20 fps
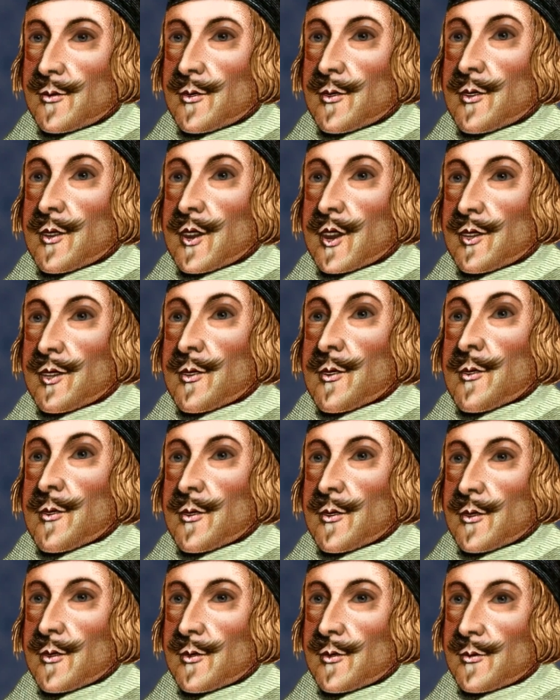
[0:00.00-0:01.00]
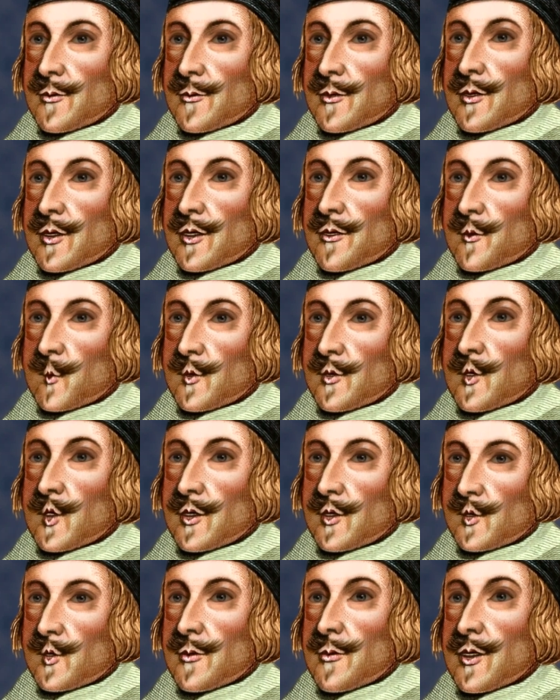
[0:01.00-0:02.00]
this court doth
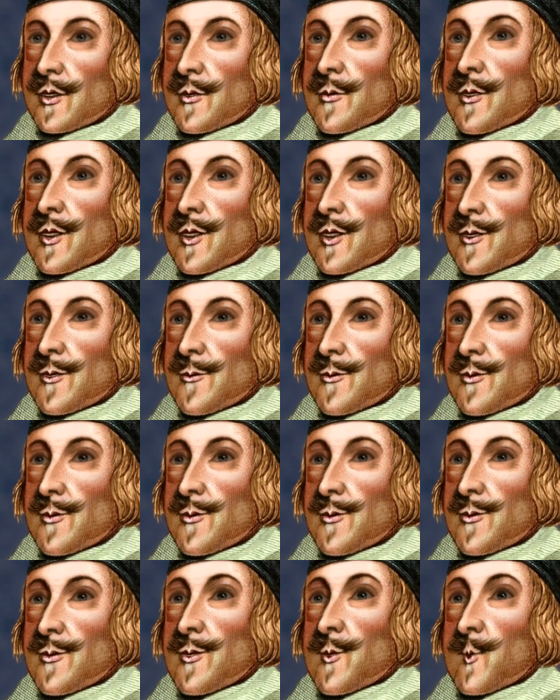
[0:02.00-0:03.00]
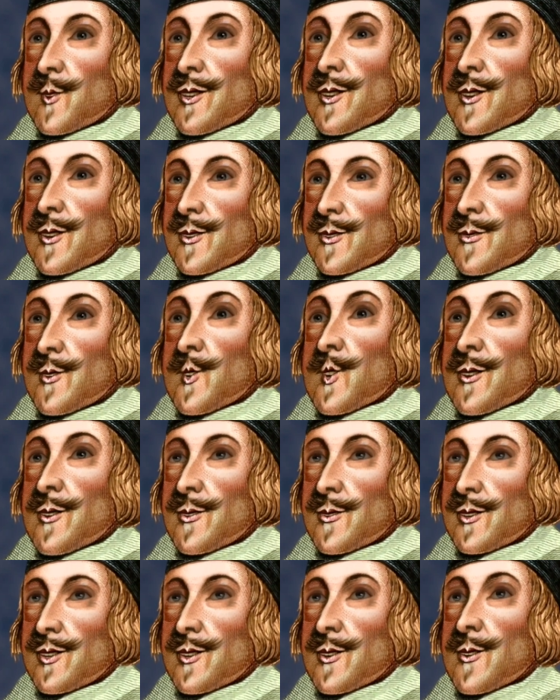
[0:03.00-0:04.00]
adjudge that he, the said
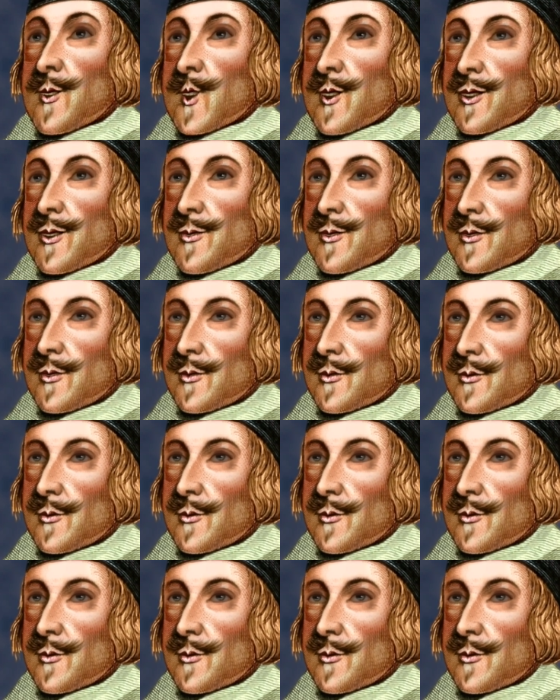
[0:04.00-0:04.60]
Charles Stuart,